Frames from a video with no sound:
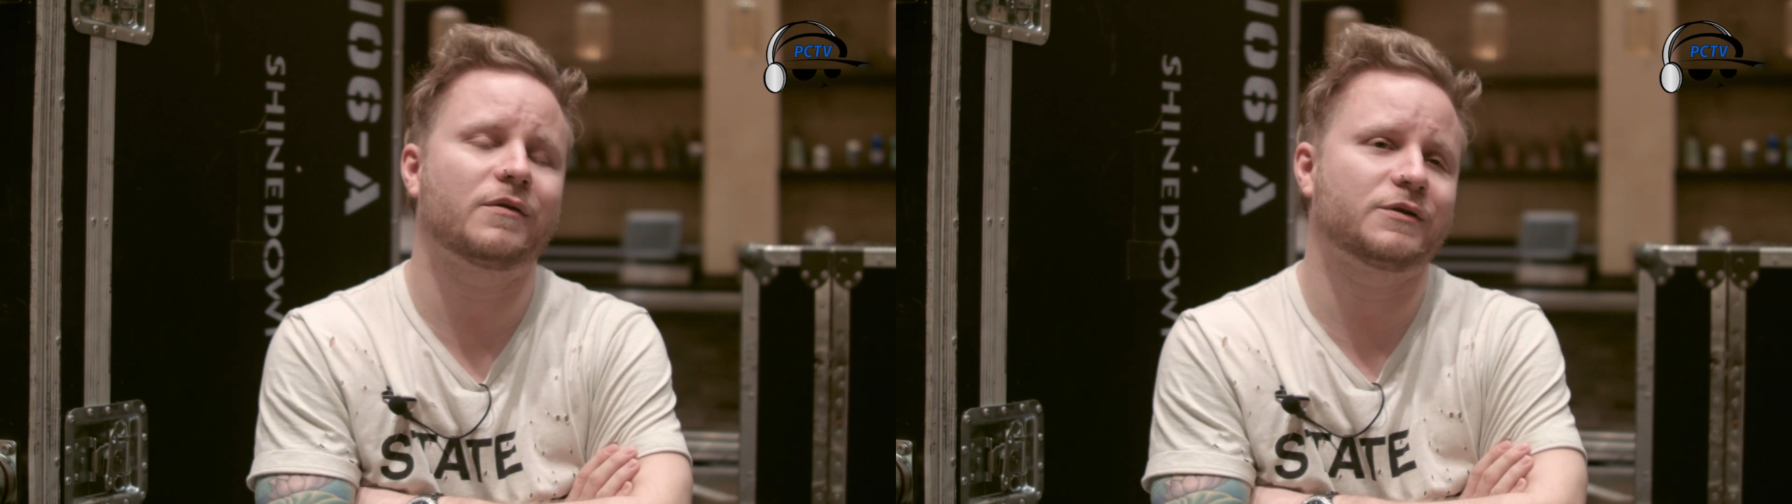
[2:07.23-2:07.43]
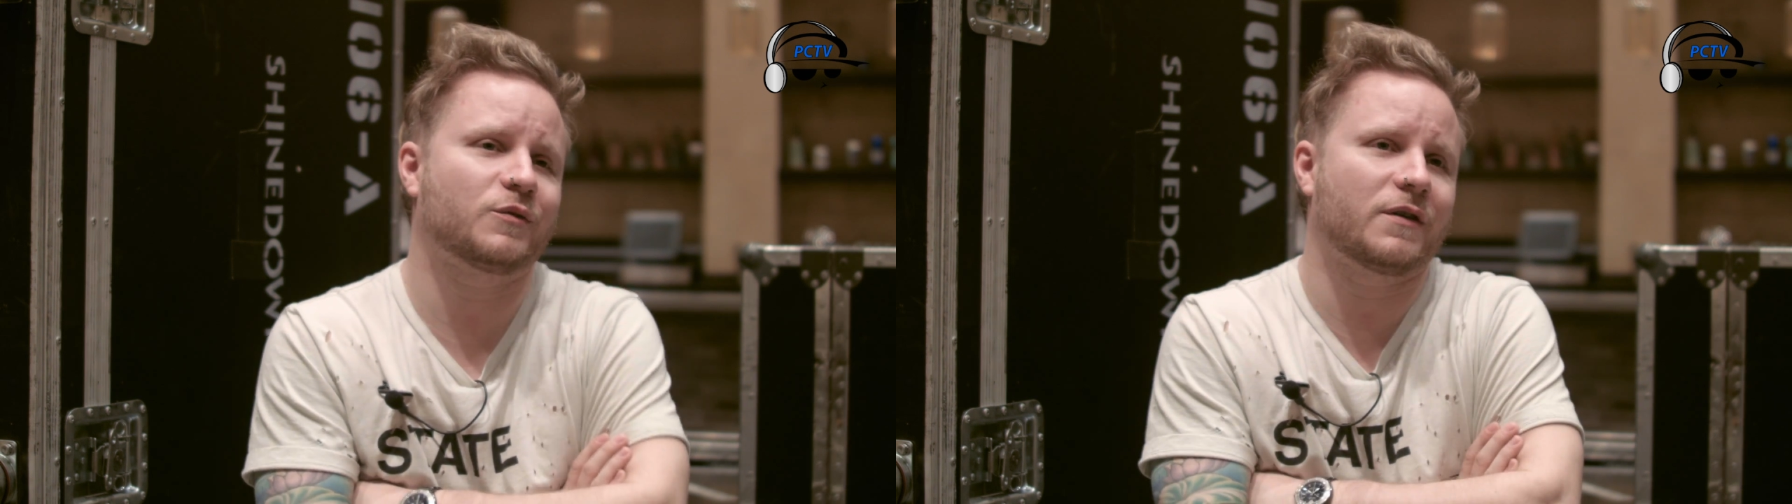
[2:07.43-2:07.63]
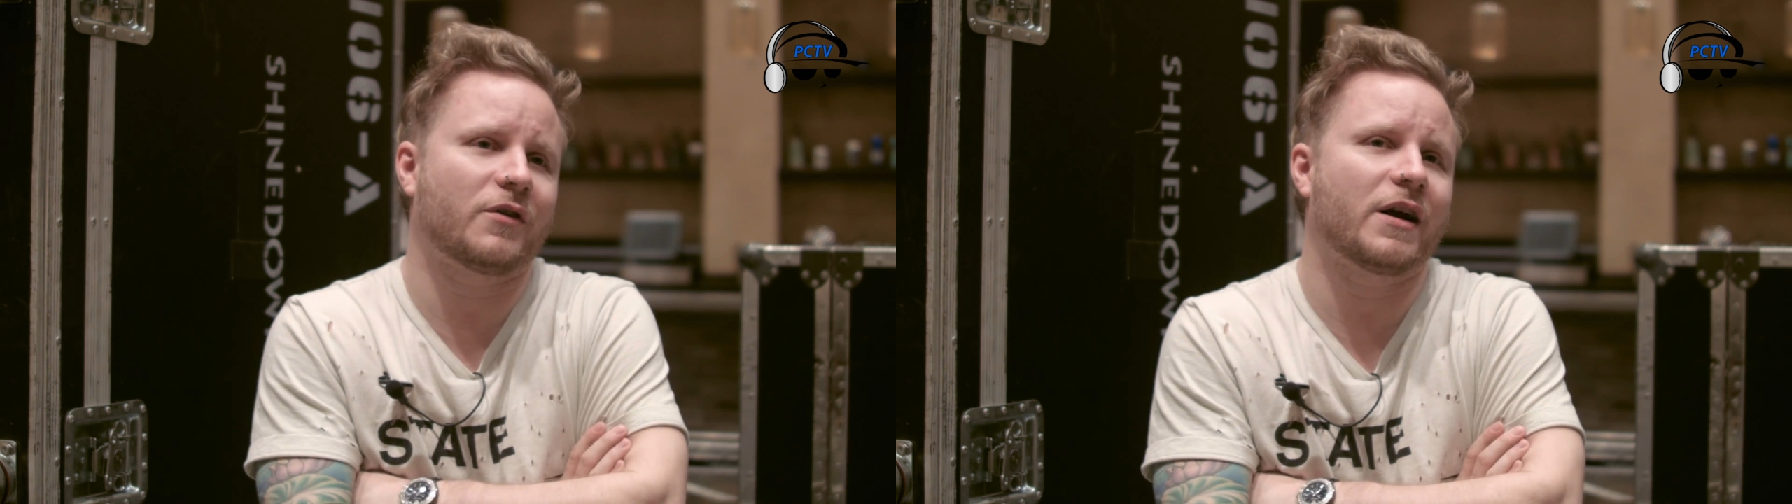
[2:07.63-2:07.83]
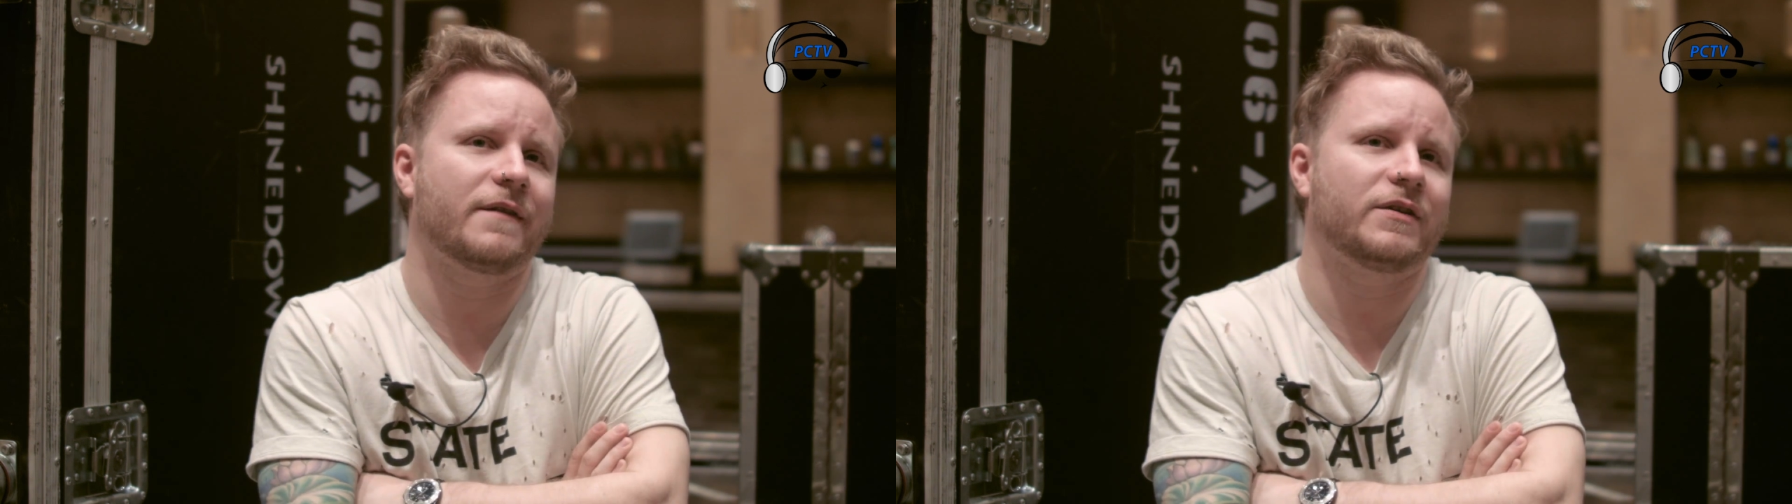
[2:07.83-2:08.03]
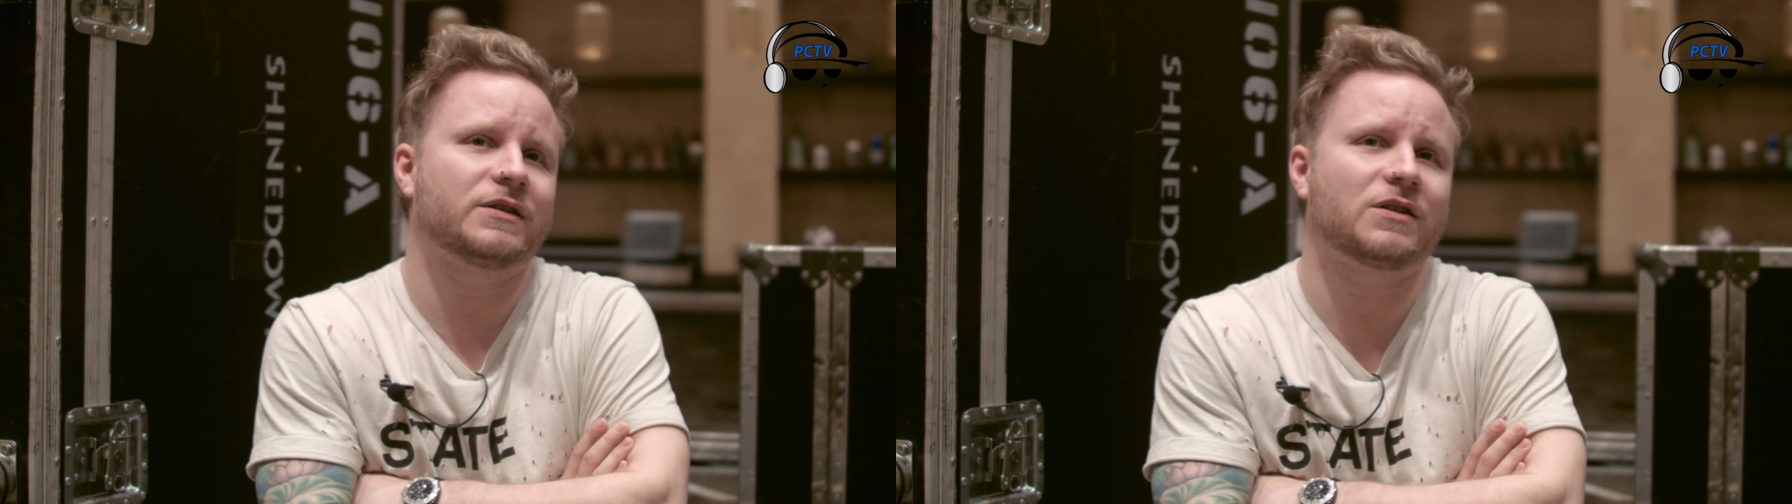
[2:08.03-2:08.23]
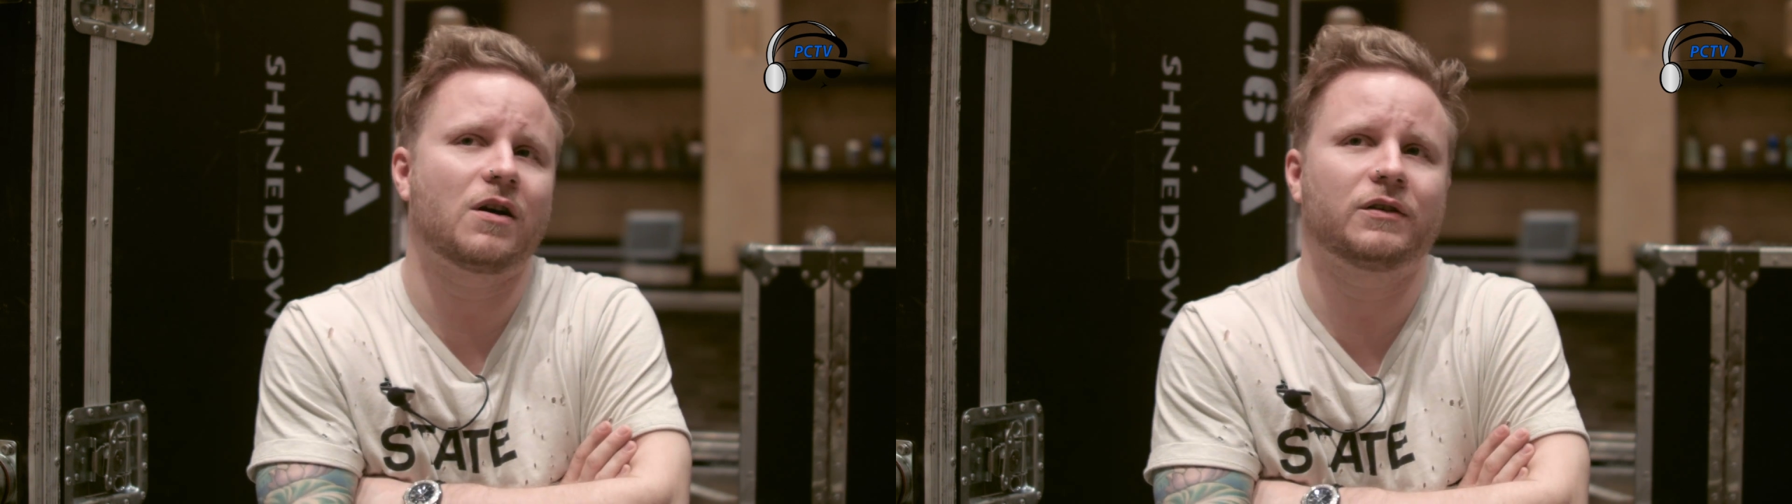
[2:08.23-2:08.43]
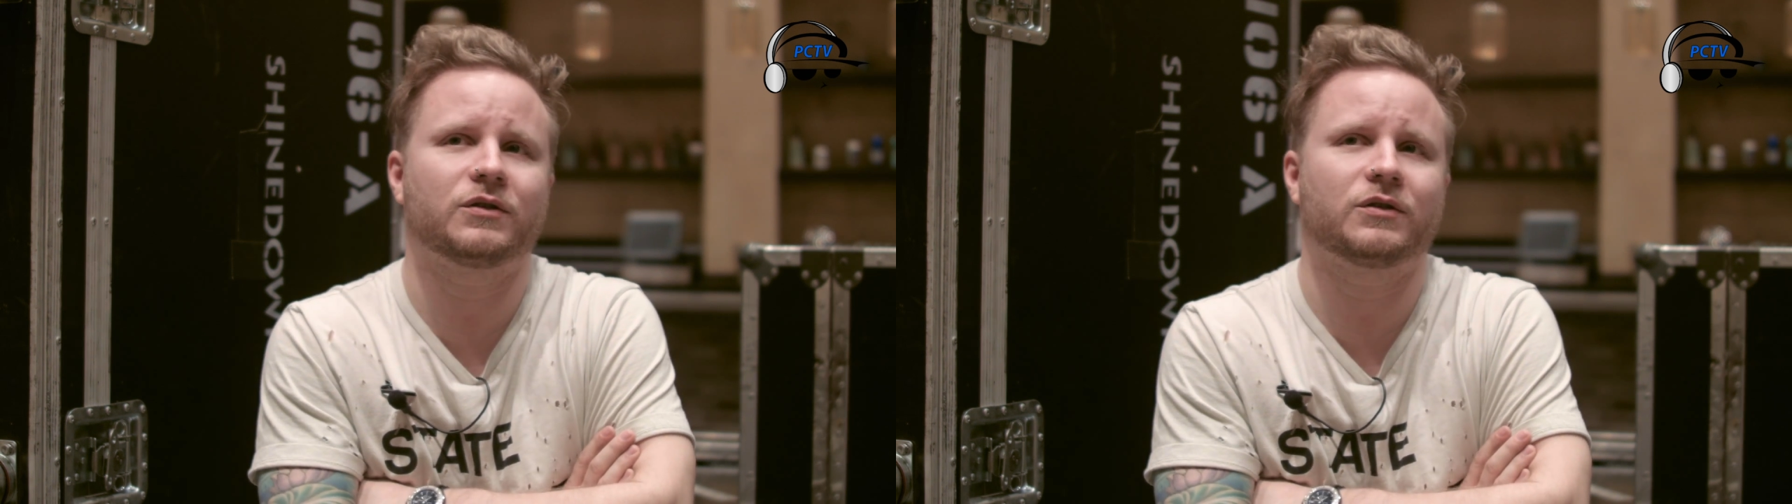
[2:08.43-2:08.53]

which is one of our heaviest songs.